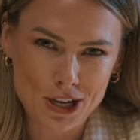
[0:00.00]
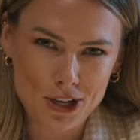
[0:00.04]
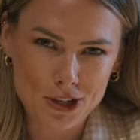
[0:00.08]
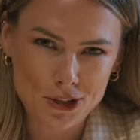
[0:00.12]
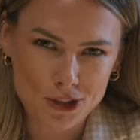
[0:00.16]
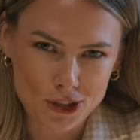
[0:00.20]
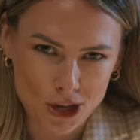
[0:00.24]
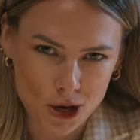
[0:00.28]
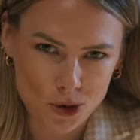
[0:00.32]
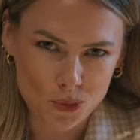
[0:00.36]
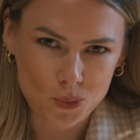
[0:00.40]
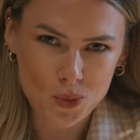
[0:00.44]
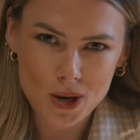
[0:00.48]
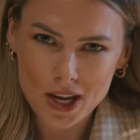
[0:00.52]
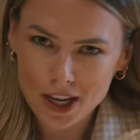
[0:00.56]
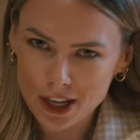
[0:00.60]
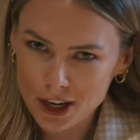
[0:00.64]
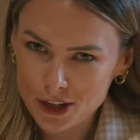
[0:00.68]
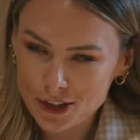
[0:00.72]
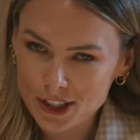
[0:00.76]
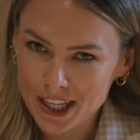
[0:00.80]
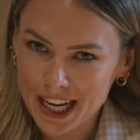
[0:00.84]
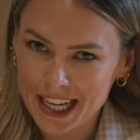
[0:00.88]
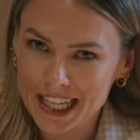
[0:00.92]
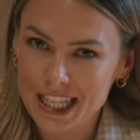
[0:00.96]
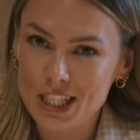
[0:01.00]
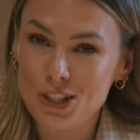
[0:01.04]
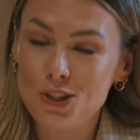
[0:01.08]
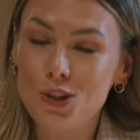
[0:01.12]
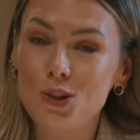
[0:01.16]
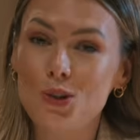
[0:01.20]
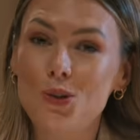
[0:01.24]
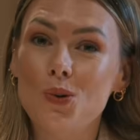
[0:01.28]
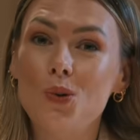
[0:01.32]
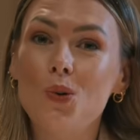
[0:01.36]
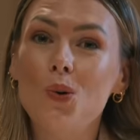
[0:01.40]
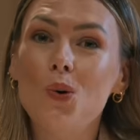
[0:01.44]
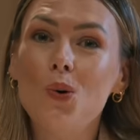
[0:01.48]
So we are going to get
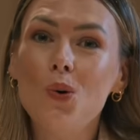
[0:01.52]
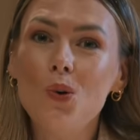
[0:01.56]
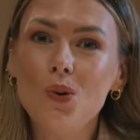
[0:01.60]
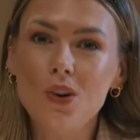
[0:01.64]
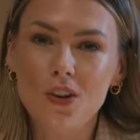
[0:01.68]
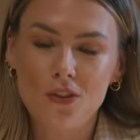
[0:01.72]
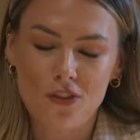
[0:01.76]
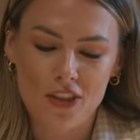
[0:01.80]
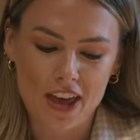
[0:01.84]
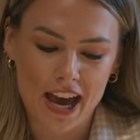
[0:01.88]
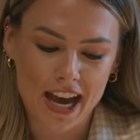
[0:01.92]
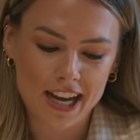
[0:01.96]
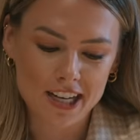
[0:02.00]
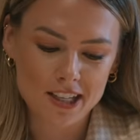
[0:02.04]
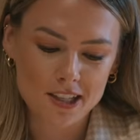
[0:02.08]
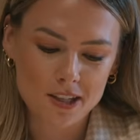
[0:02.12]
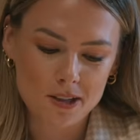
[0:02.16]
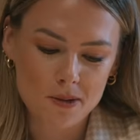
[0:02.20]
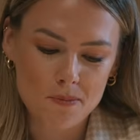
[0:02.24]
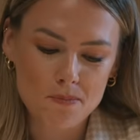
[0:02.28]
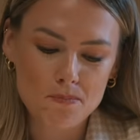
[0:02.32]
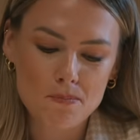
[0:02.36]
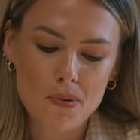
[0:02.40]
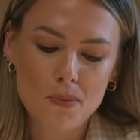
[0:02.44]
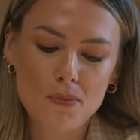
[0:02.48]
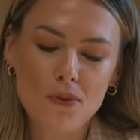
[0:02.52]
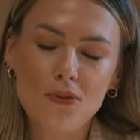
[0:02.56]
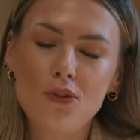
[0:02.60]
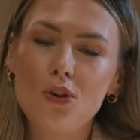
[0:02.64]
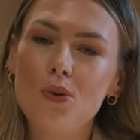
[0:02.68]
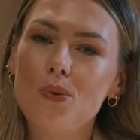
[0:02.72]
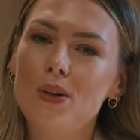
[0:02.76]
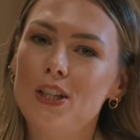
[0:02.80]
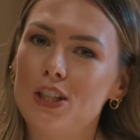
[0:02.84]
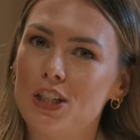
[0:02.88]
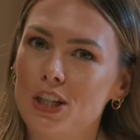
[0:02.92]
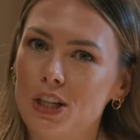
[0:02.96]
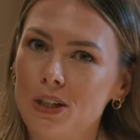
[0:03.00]
into all of that. But before
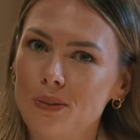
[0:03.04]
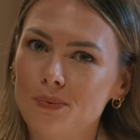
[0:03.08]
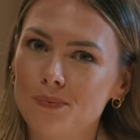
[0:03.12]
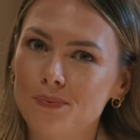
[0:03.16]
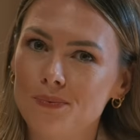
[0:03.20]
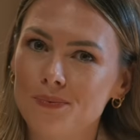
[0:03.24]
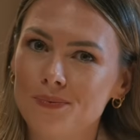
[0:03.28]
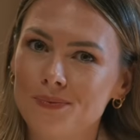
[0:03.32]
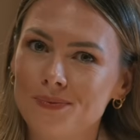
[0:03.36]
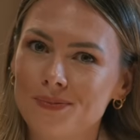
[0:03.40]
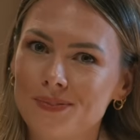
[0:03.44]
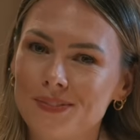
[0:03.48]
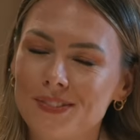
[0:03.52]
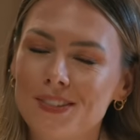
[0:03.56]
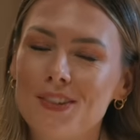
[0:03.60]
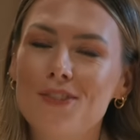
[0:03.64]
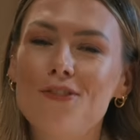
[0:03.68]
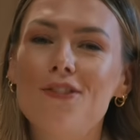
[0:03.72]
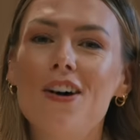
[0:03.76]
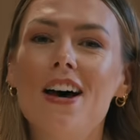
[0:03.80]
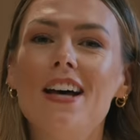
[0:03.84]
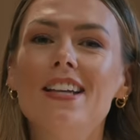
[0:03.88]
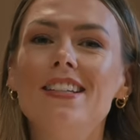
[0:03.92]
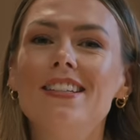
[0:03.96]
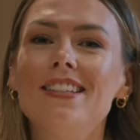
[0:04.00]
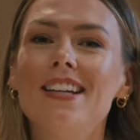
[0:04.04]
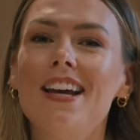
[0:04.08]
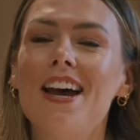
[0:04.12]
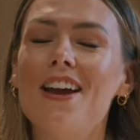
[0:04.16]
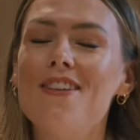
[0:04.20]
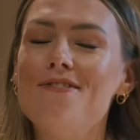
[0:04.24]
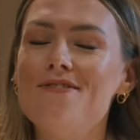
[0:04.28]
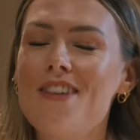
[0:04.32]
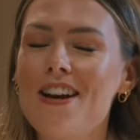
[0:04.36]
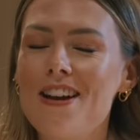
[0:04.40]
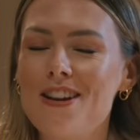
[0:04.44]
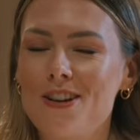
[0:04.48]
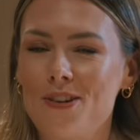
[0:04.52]
we do, first, a
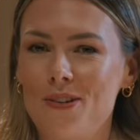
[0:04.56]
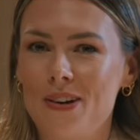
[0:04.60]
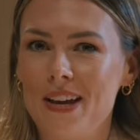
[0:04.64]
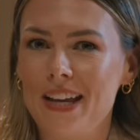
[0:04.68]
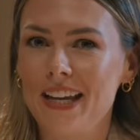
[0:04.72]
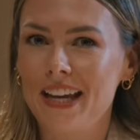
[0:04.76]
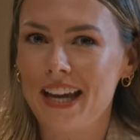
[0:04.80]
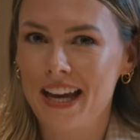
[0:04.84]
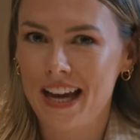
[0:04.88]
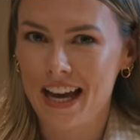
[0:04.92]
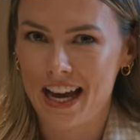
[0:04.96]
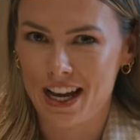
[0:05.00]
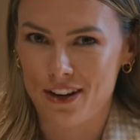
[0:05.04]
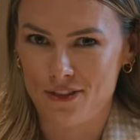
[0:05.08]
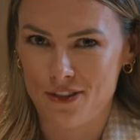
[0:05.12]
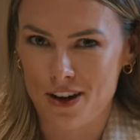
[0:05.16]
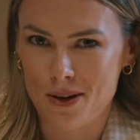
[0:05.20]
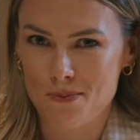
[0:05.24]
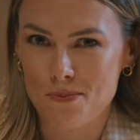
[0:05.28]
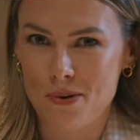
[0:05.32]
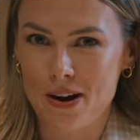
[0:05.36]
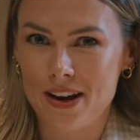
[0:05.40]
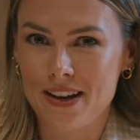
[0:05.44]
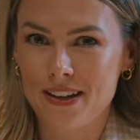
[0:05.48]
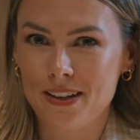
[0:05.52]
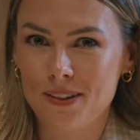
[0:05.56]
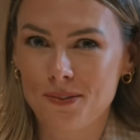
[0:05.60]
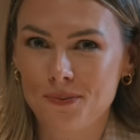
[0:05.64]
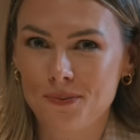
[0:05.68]
very quick advert break.